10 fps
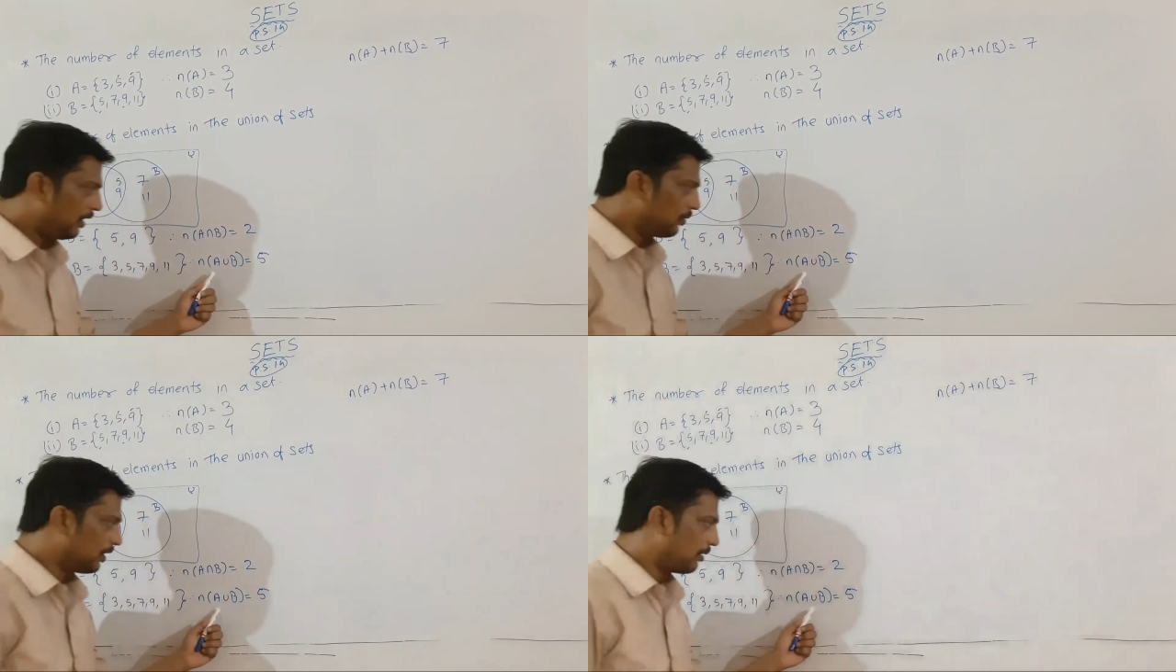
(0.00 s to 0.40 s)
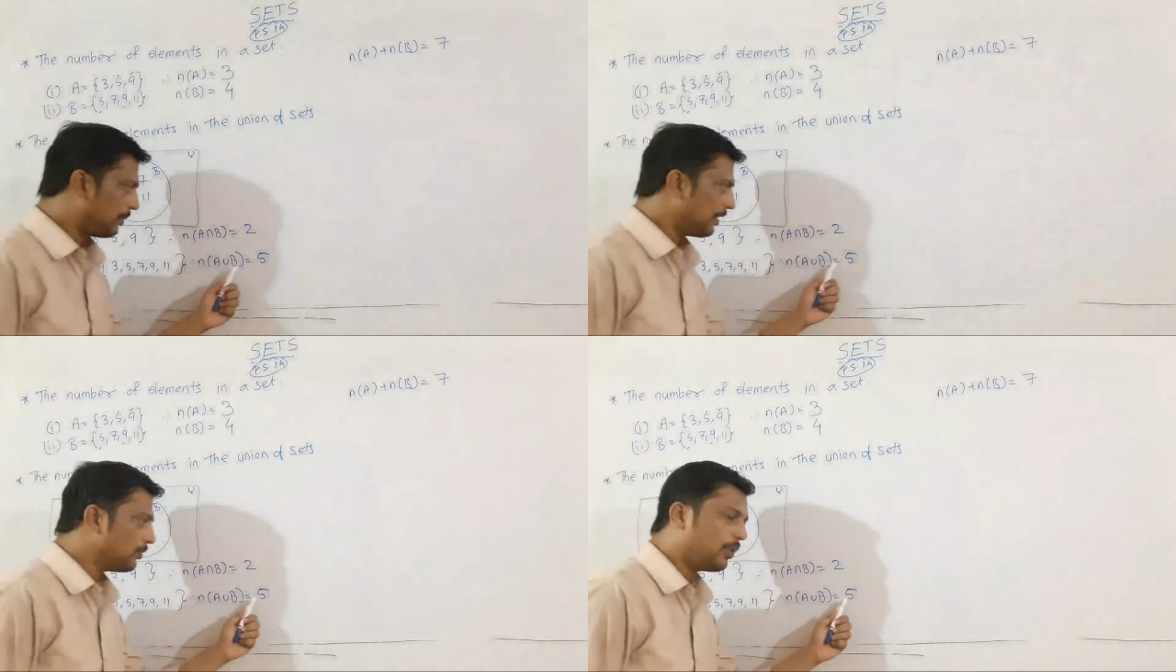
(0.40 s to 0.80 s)
union
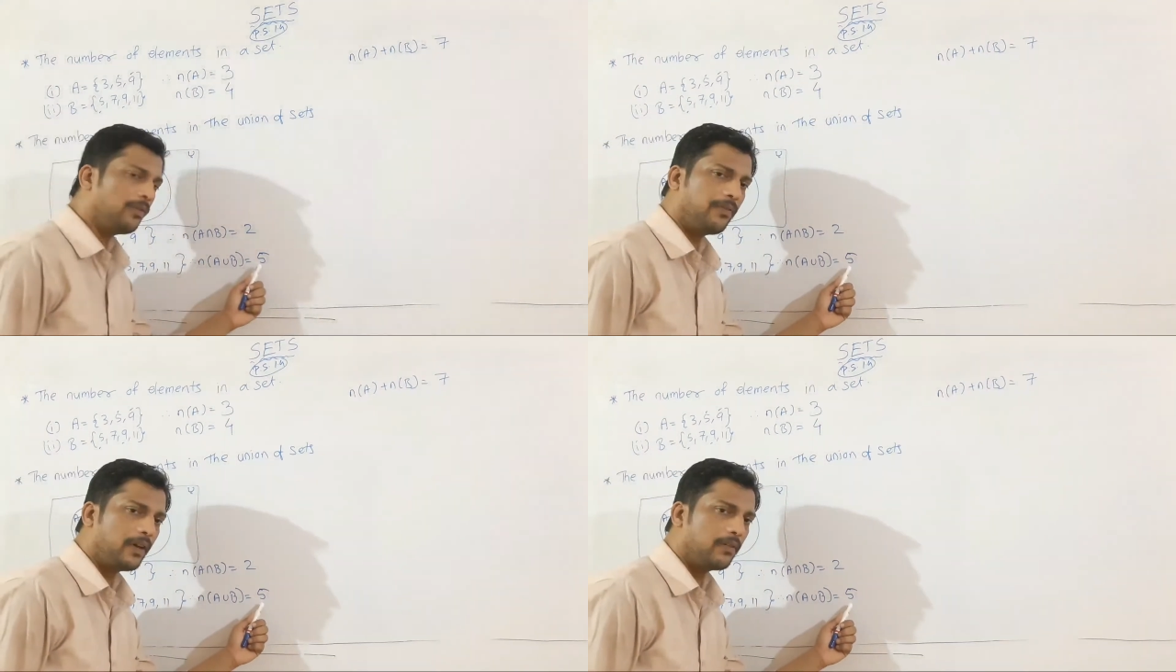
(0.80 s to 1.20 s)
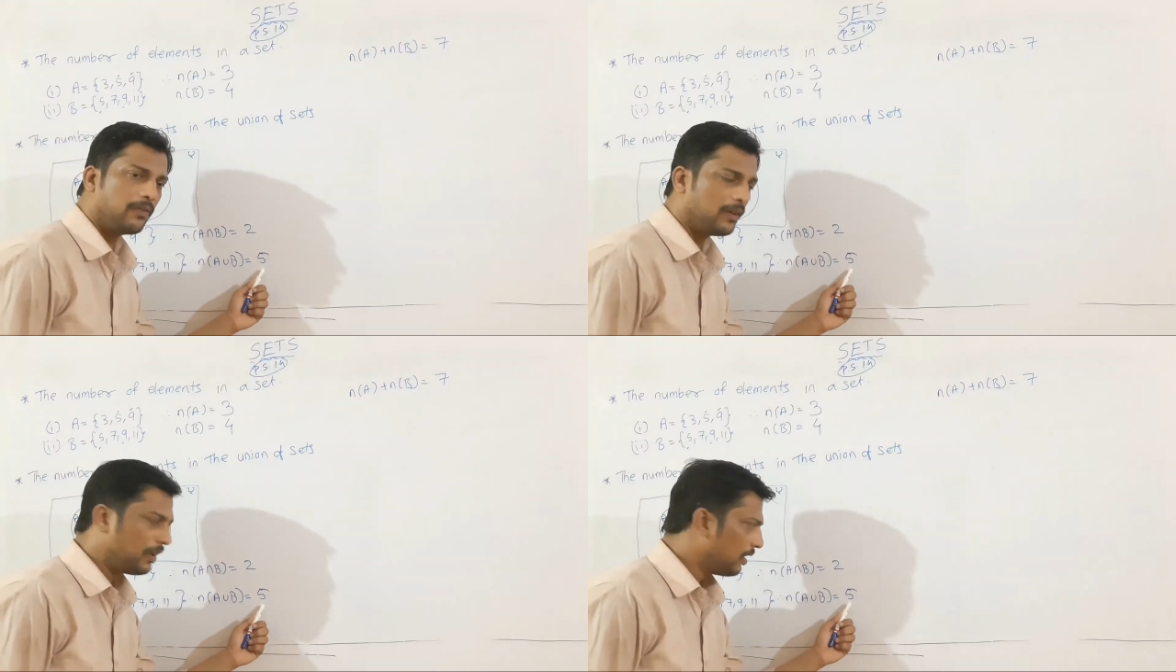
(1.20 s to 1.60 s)
B is what?
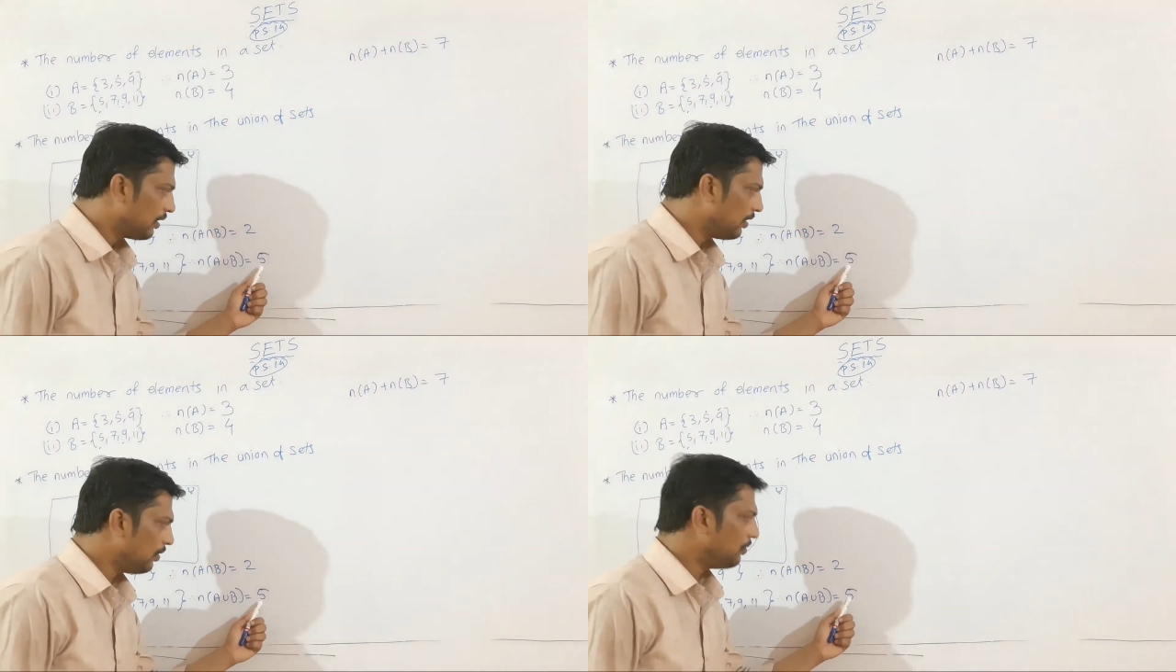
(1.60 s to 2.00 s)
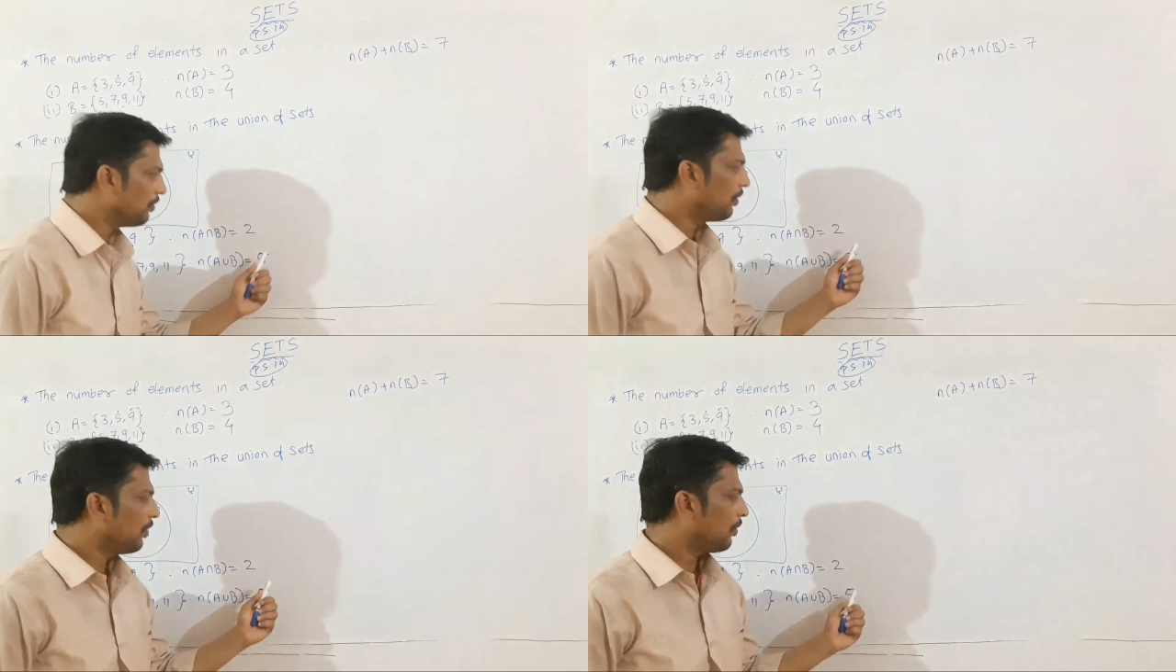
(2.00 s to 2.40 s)
5.
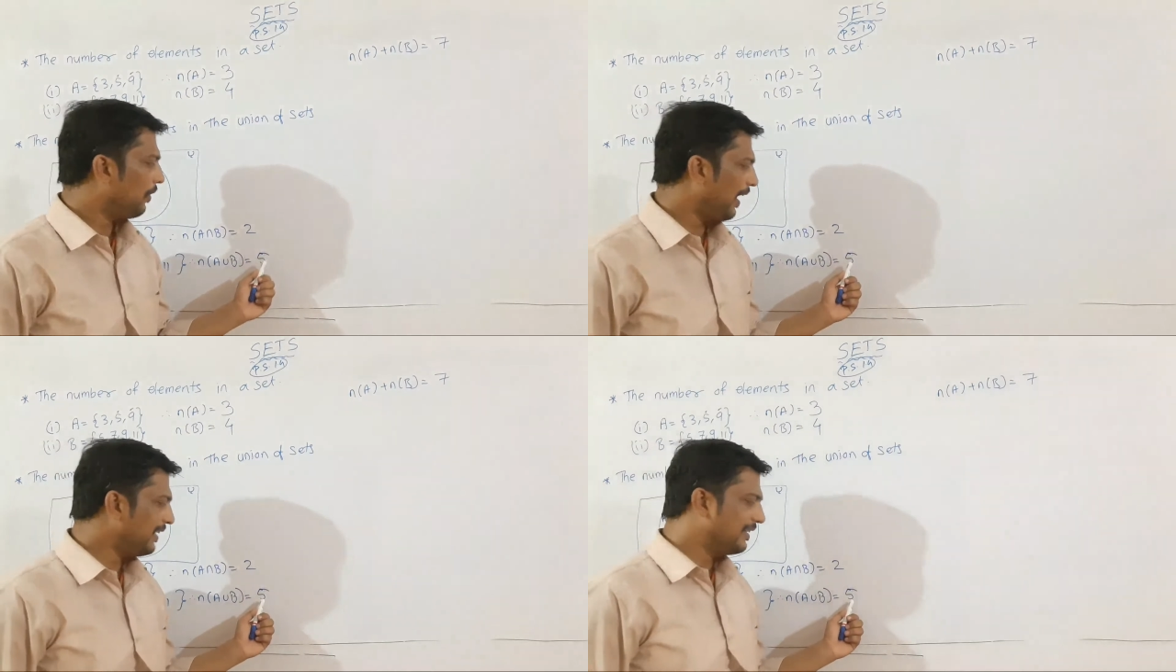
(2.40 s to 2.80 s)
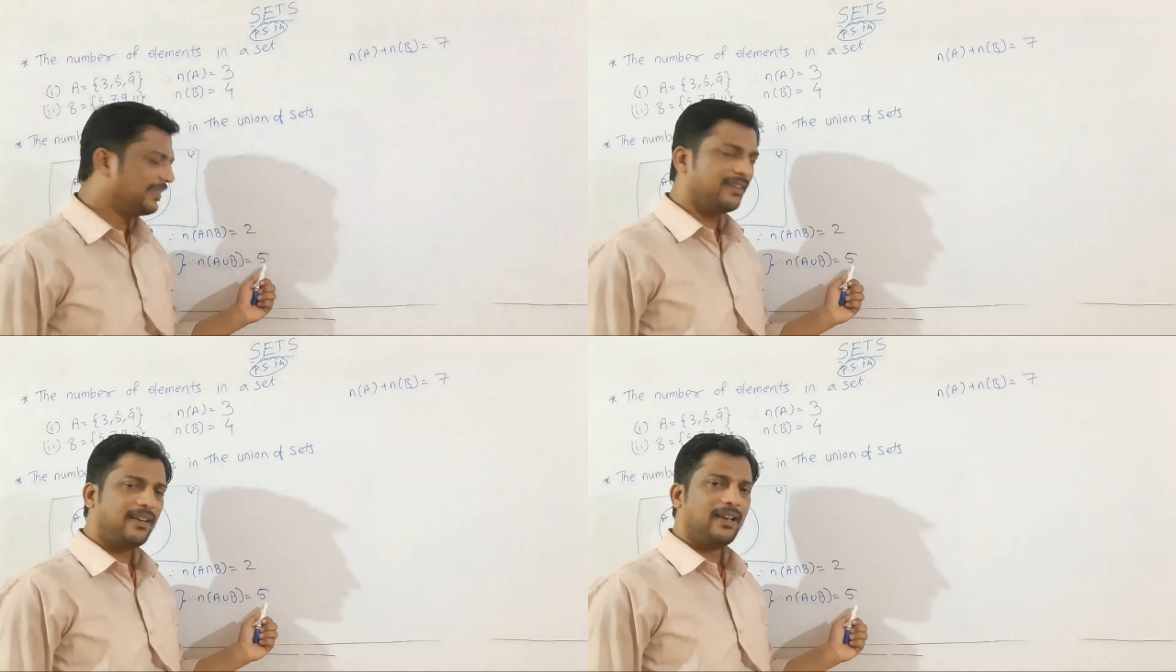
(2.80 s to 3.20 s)
Now, why
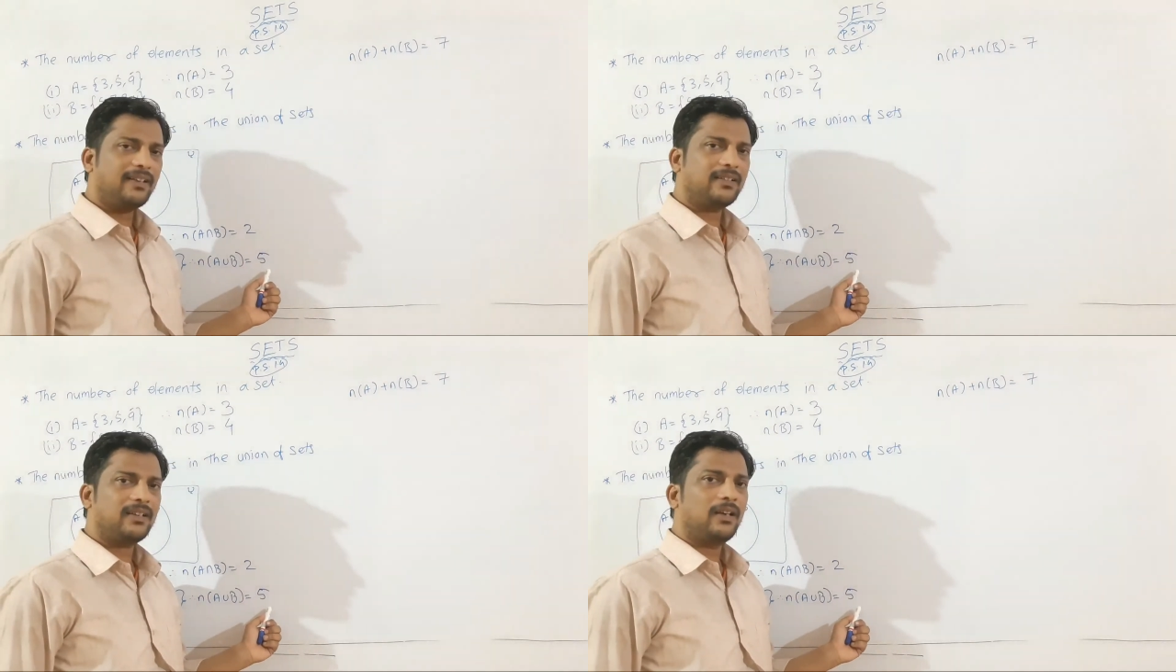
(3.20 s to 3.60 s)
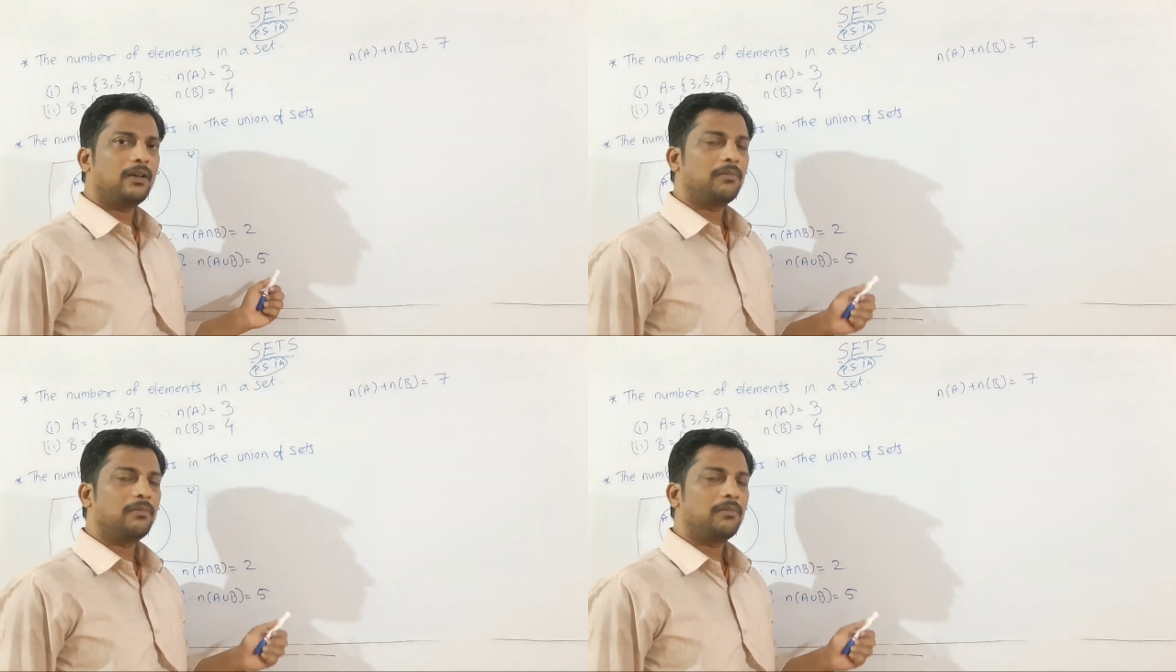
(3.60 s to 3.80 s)
this is less?